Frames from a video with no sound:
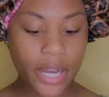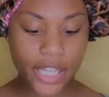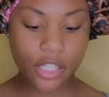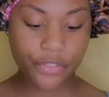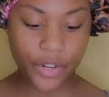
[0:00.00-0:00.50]

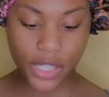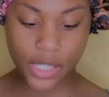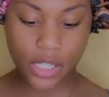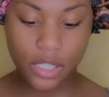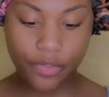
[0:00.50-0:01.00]
so first
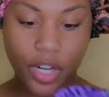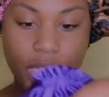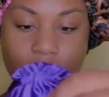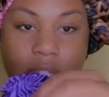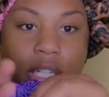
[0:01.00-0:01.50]
things
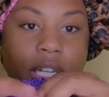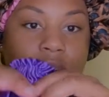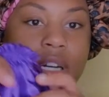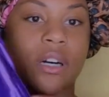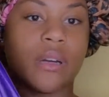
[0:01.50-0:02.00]
first, it did
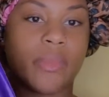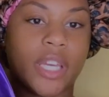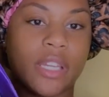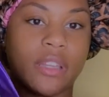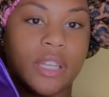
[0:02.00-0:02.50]
come
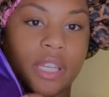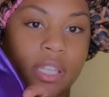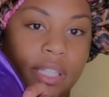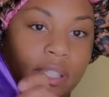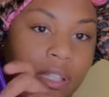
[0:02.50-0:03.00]
in
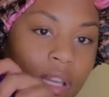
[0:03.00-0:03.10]
this